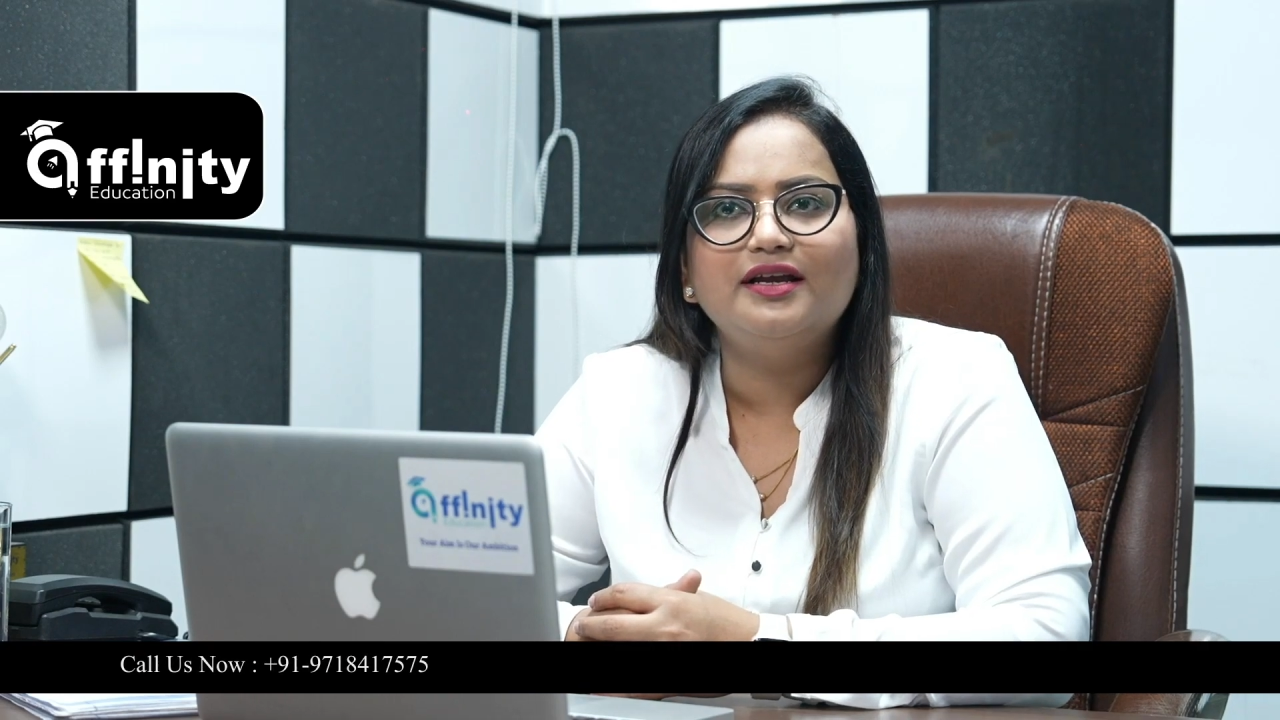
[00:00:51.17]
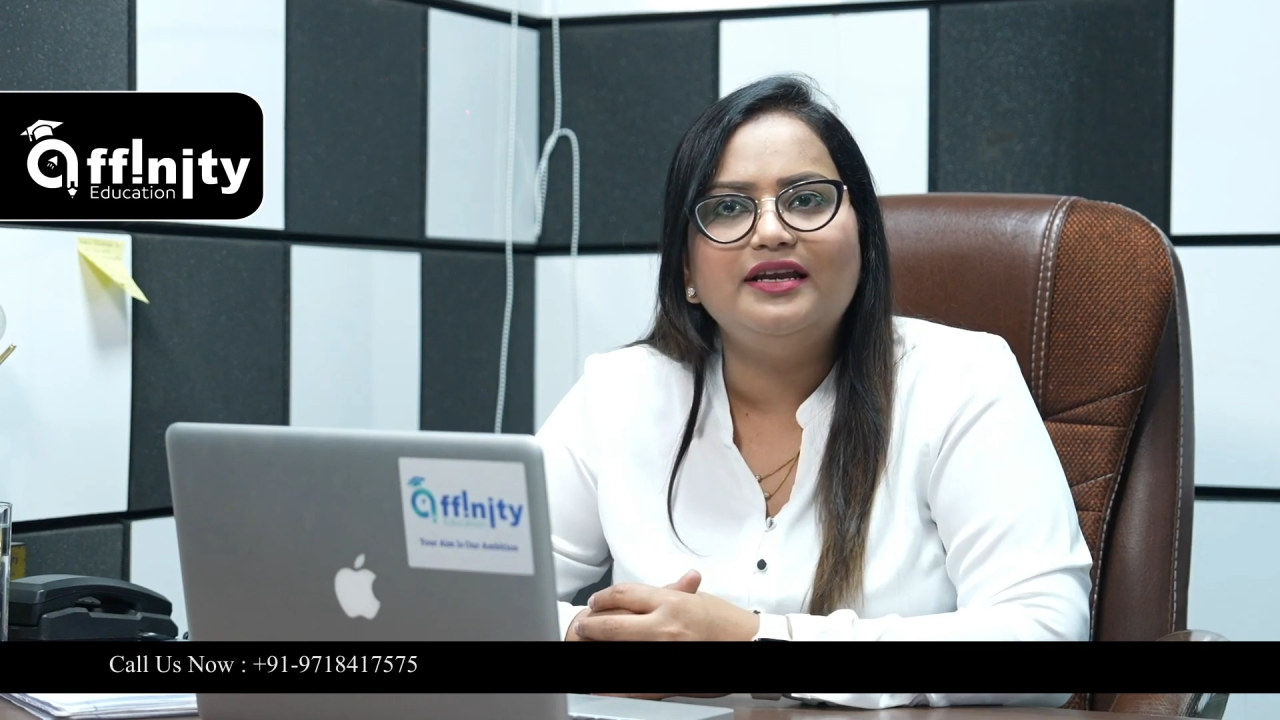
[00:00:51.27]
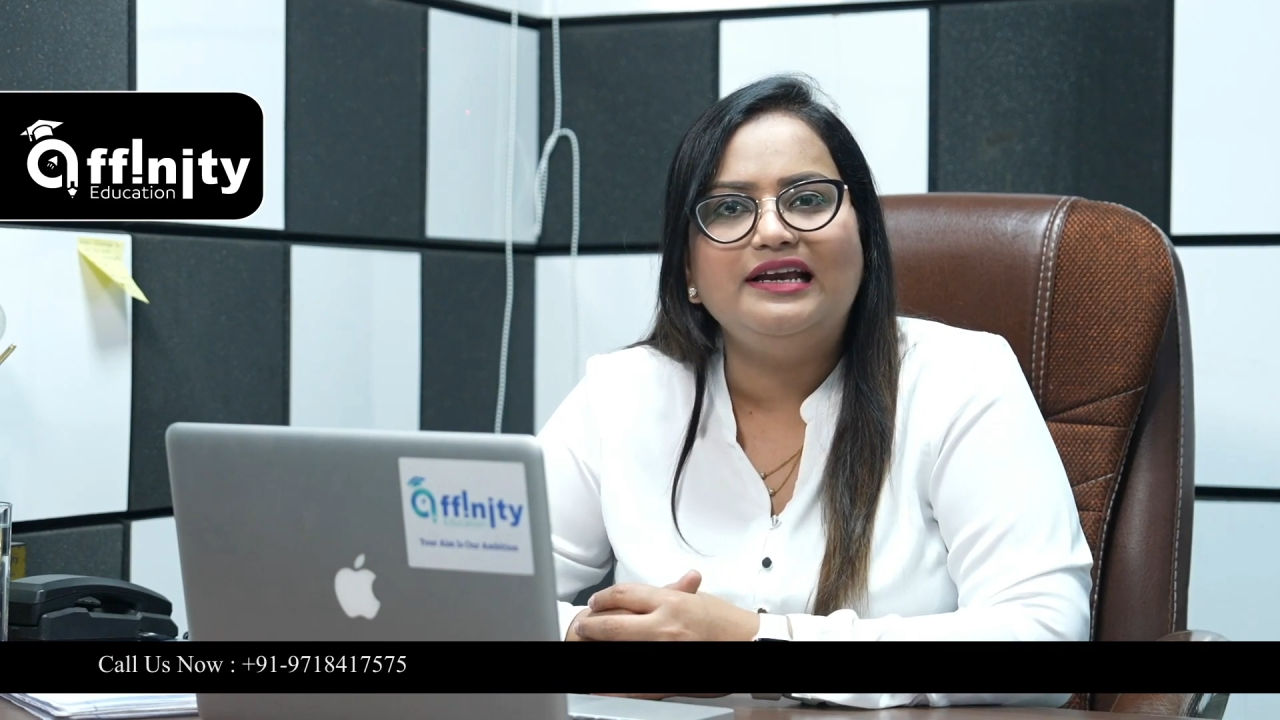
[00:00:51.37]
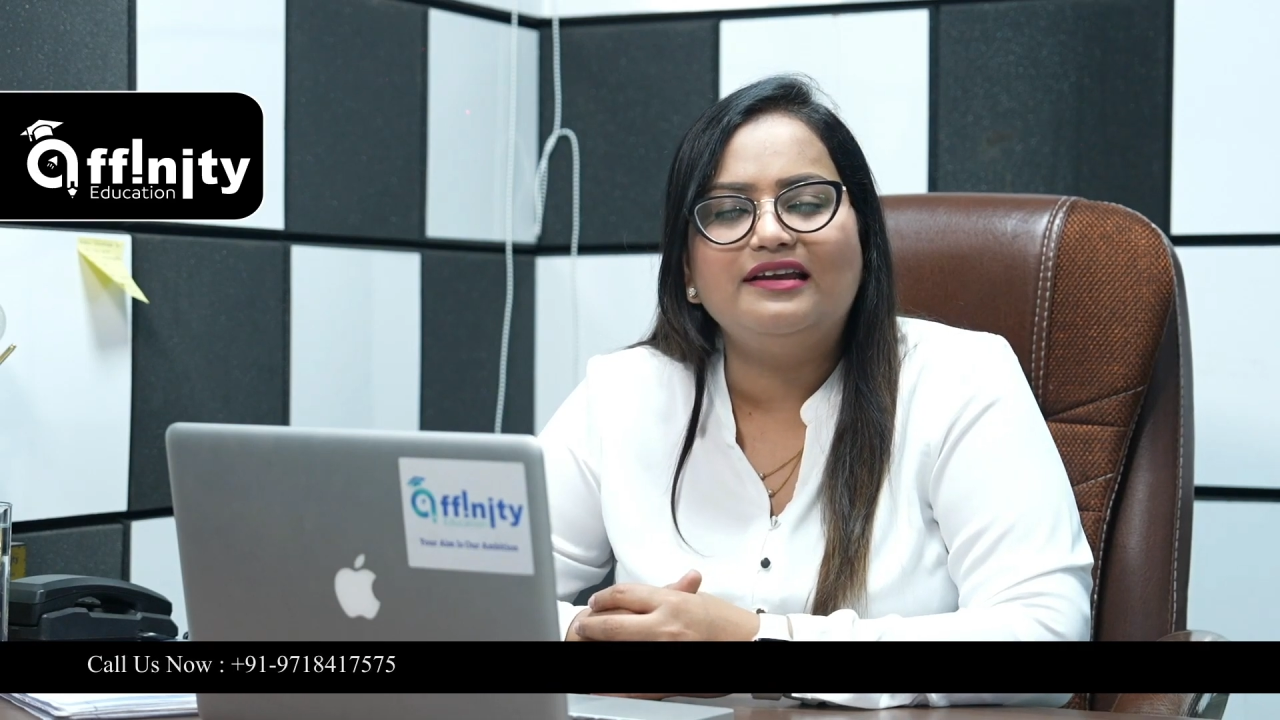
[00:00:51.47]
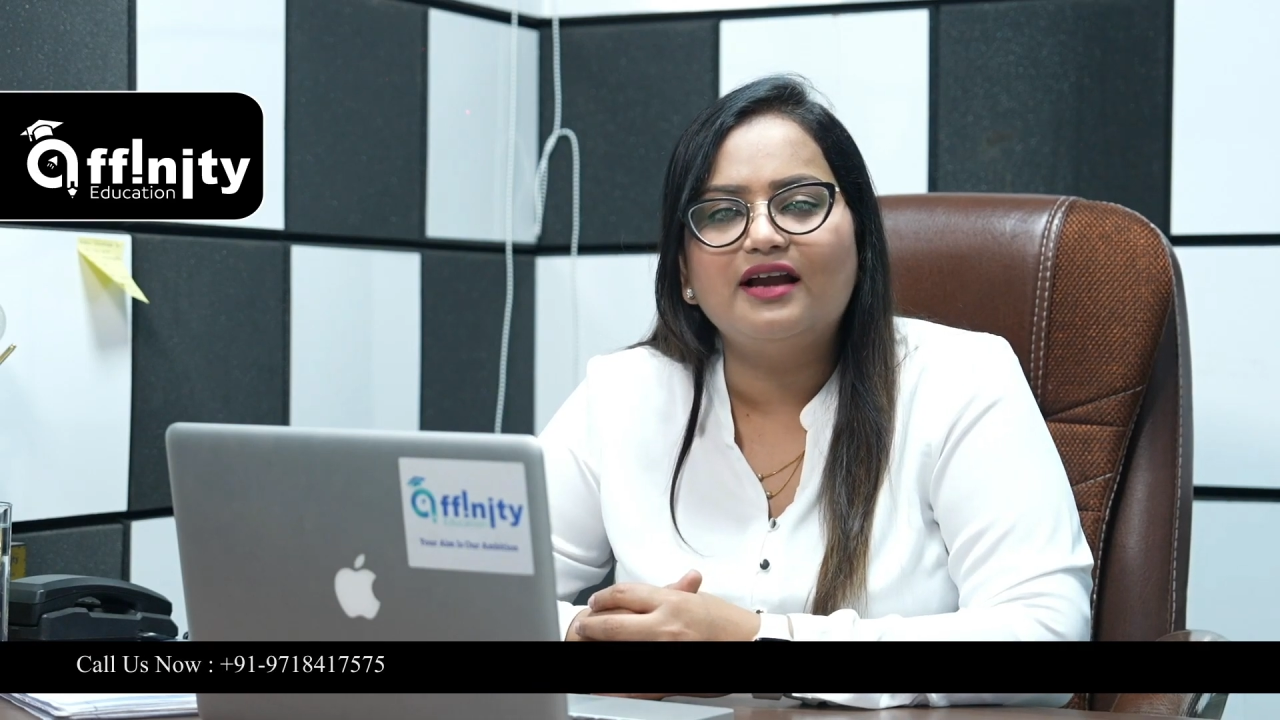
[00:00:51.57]

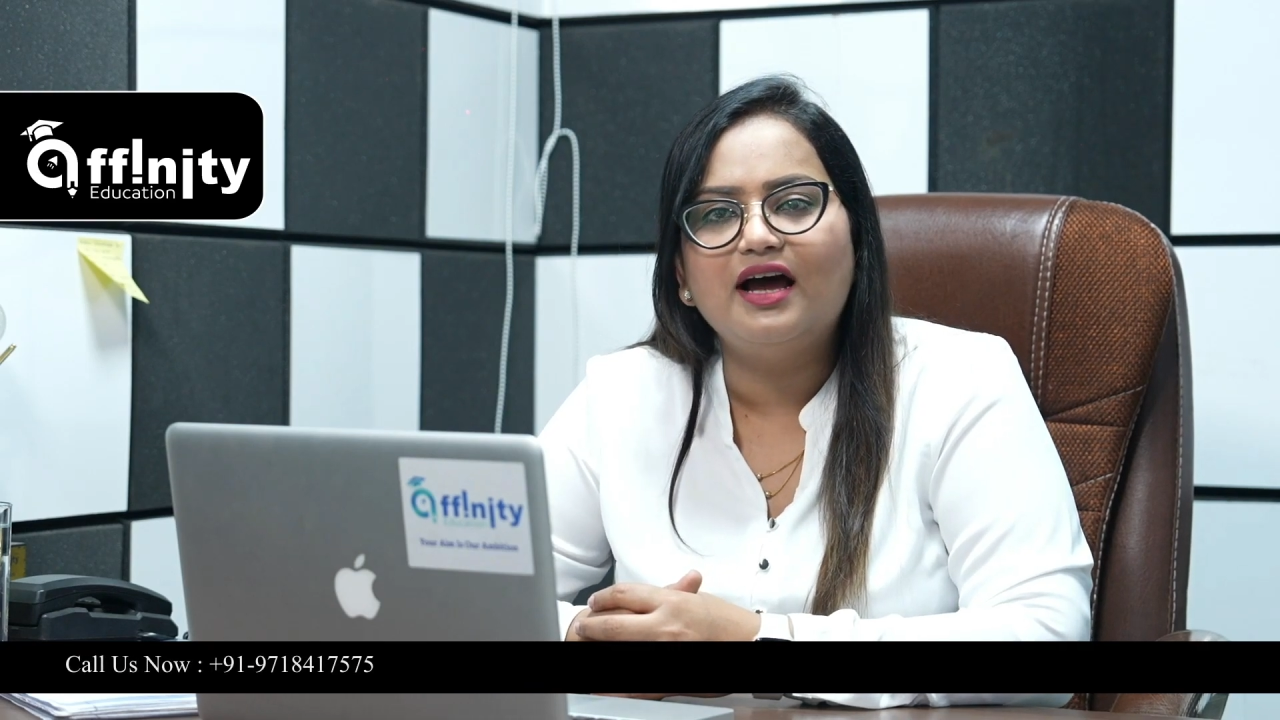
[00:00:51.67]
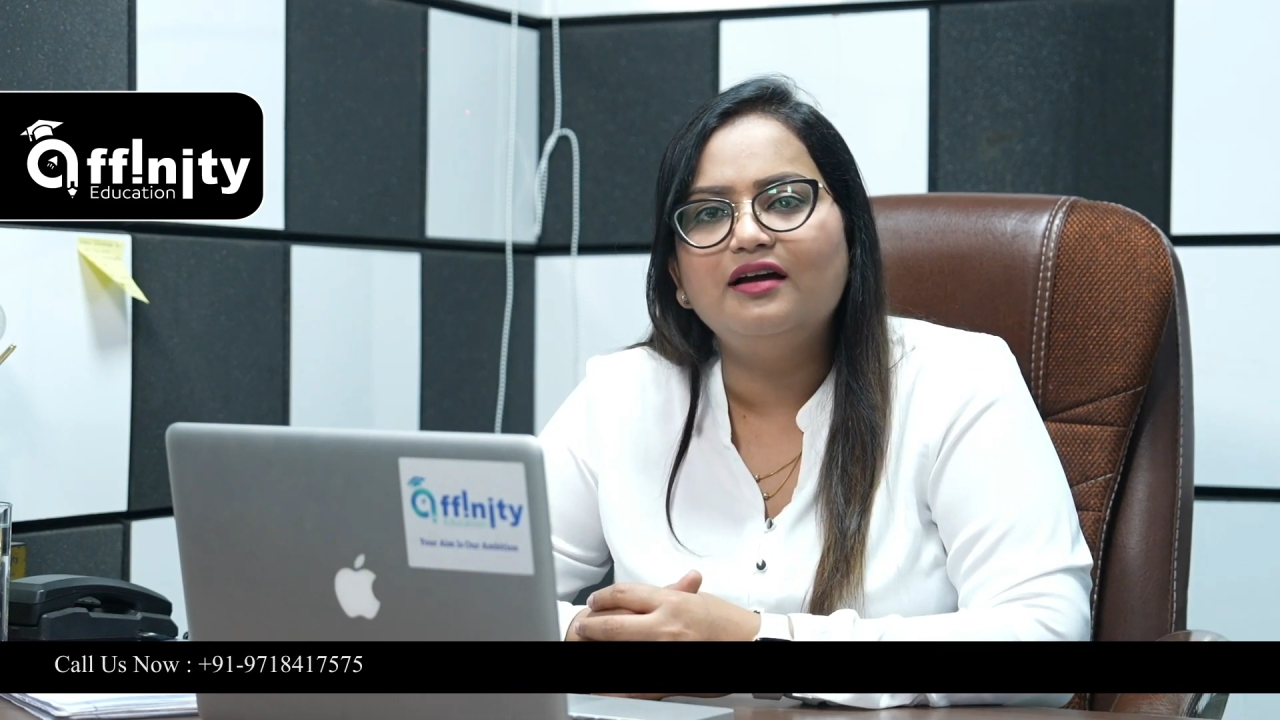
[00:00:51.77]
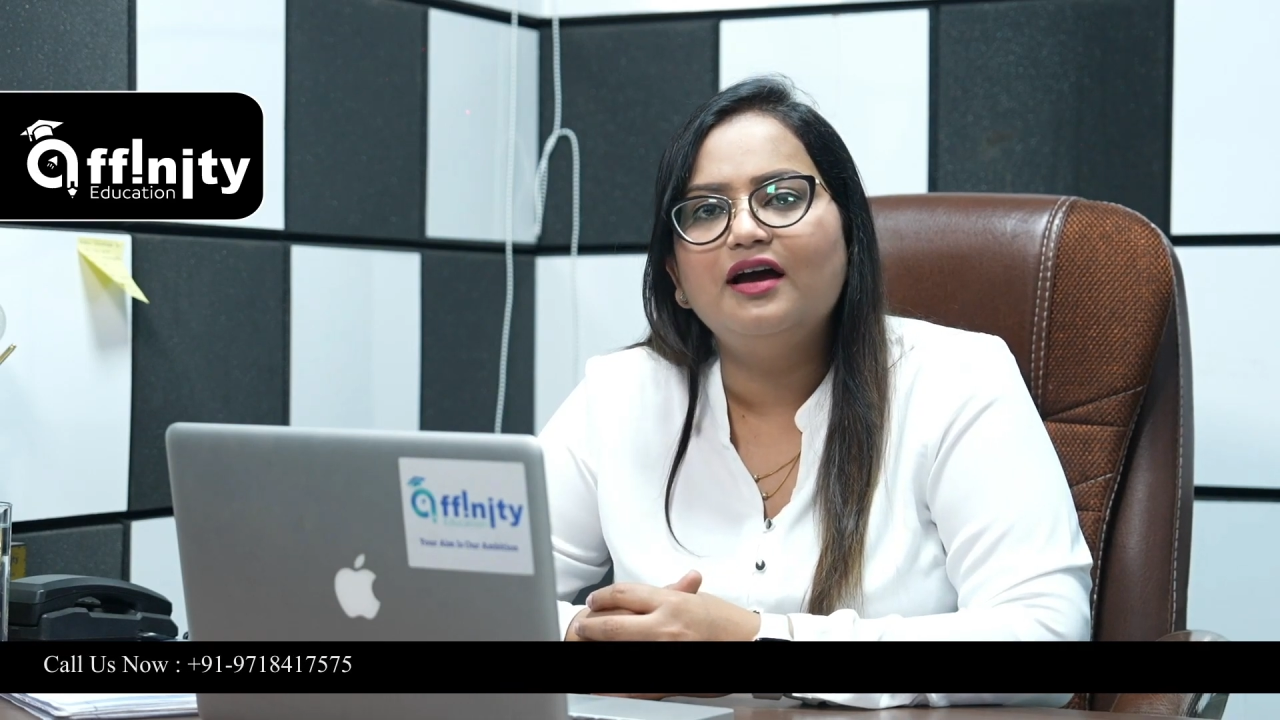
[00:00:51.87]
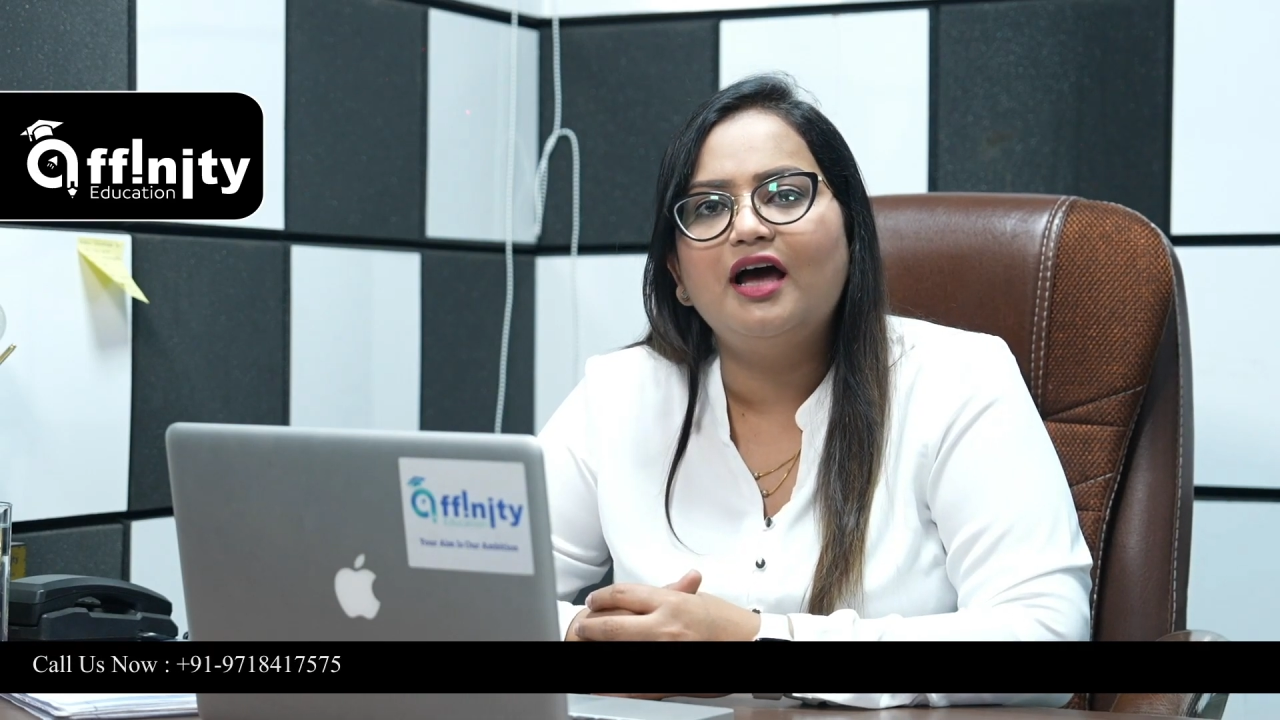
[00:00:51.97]
NEET rank,